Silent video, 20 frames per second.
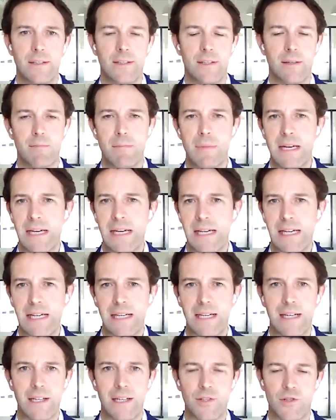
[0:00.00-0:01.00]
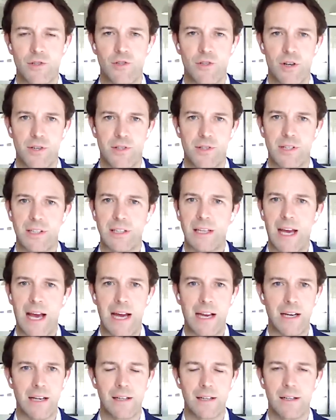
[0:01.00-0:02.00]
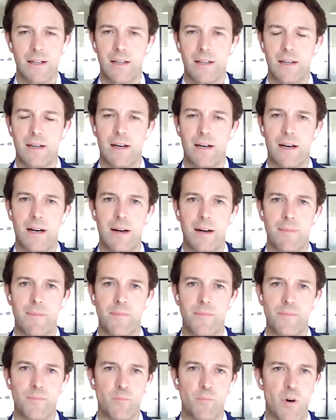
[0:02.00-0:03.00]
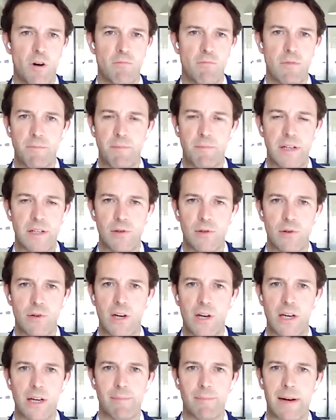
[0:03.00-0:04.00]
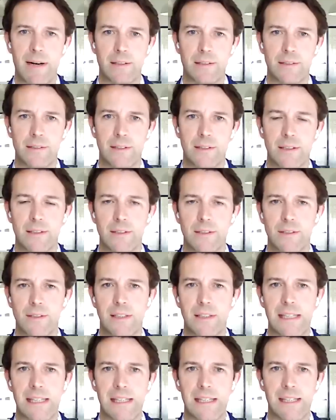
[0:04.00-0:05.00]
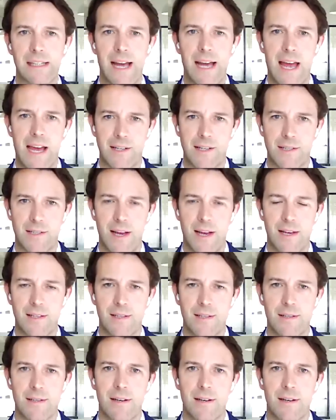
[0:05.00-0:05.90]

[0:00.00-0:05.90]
To me, it's just, again, what we've been talking about, that the excess